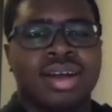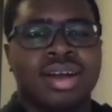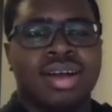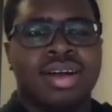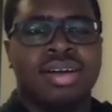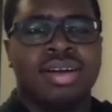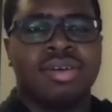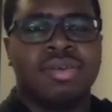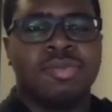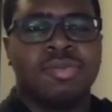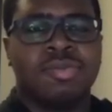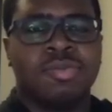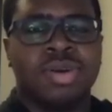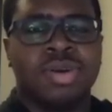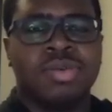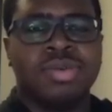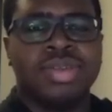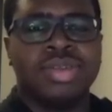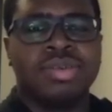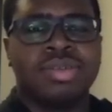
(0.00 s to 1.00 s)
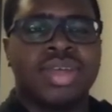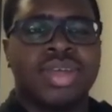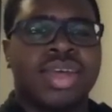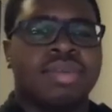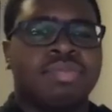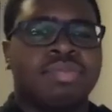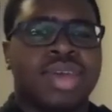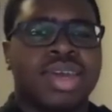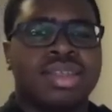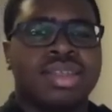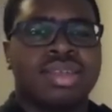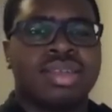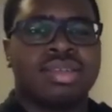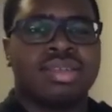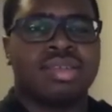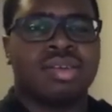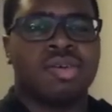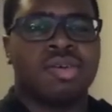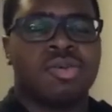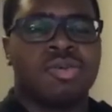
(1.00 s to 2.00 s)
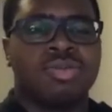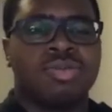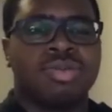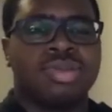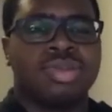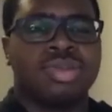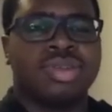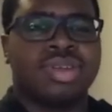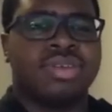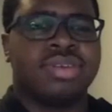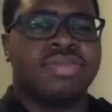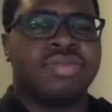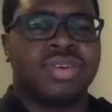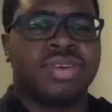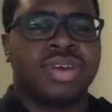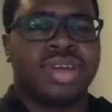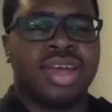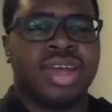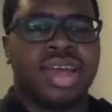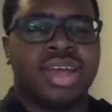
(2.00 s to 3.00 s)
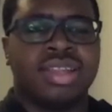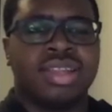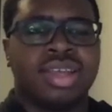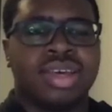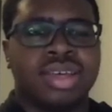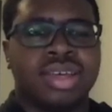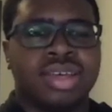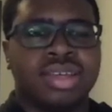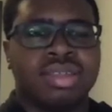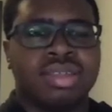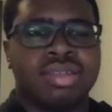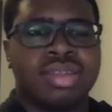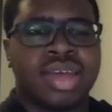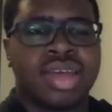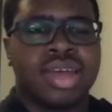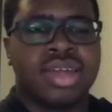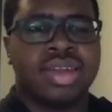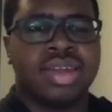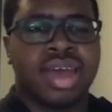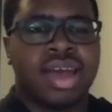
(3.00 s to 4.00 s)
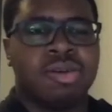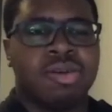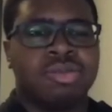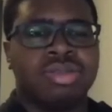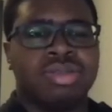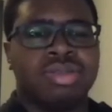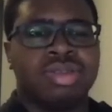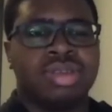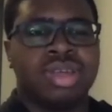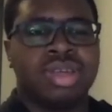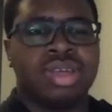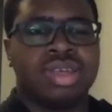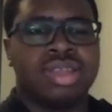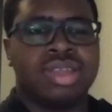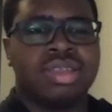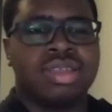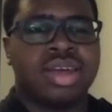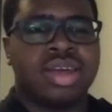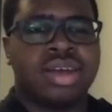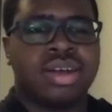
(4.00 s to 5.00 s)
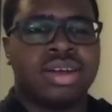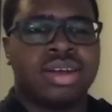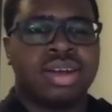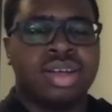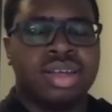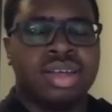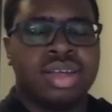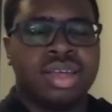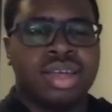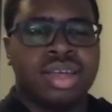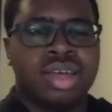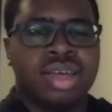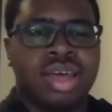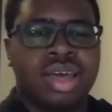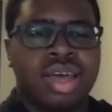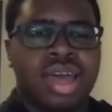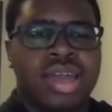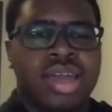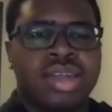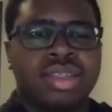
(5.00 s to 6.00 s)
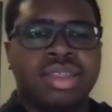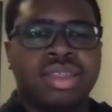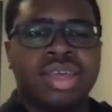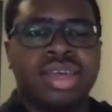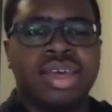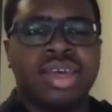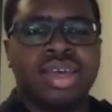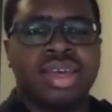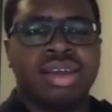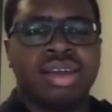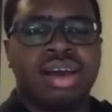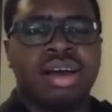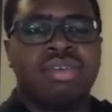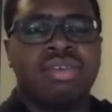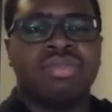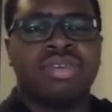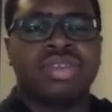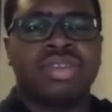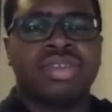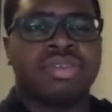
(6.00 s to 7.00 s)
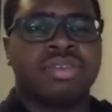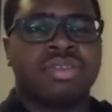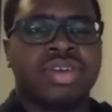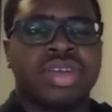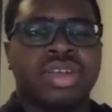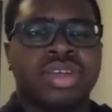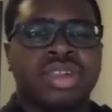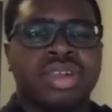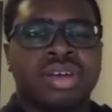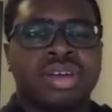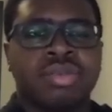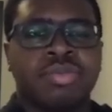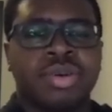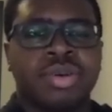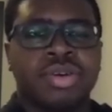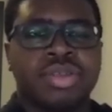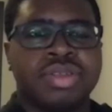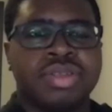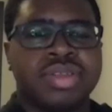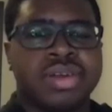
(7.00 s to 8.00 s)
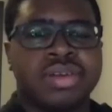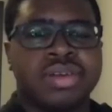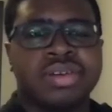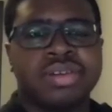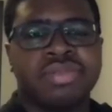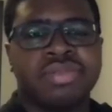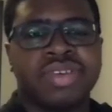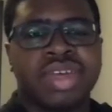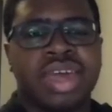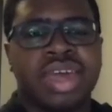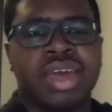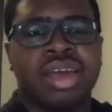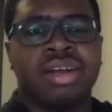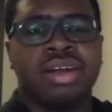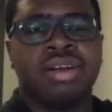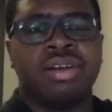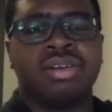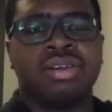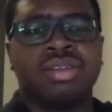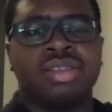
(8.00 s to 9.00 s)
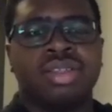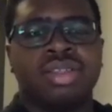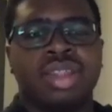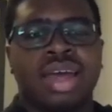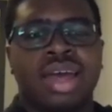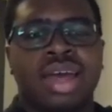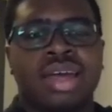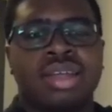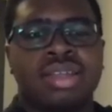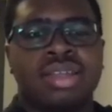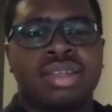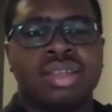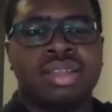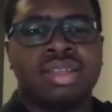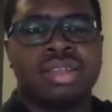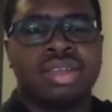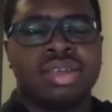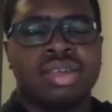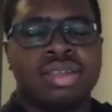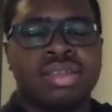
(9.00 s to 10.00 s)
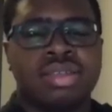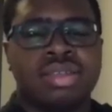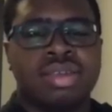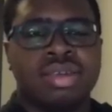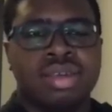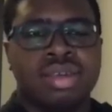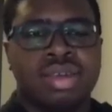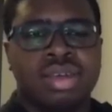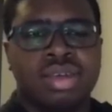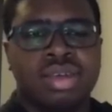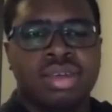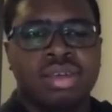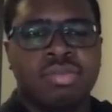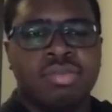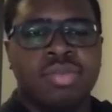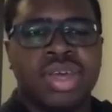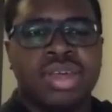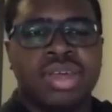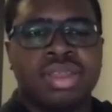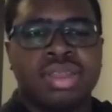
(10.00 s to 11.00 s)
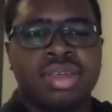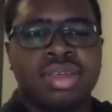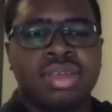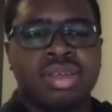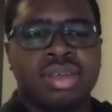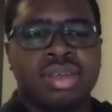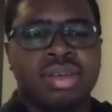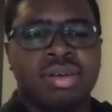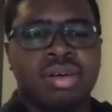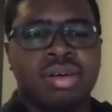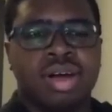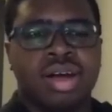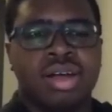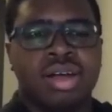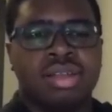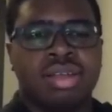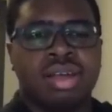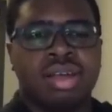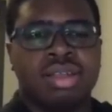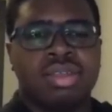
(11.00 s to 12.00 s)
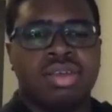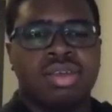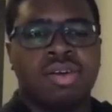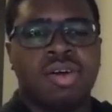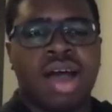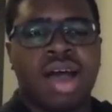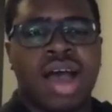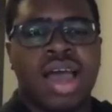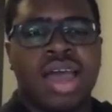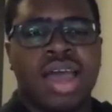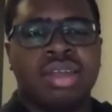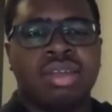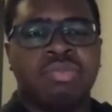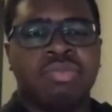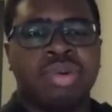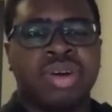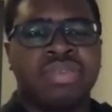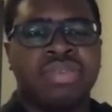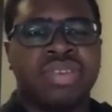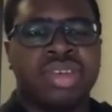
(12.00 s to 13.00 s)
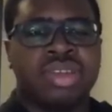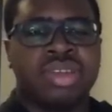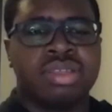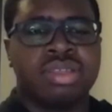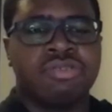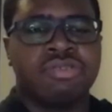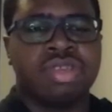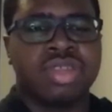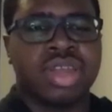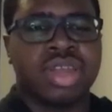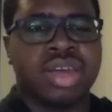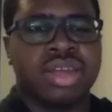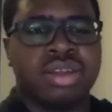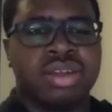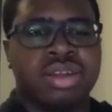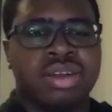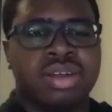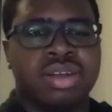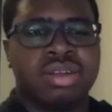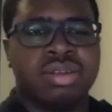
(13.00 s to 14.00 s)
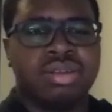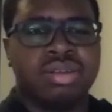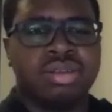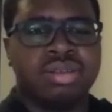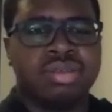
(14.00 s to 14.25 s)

what would you say makes it so different and like stand out? Is there anything in Harvard's curriculum or standard of care that just makes it so high and above industry standard?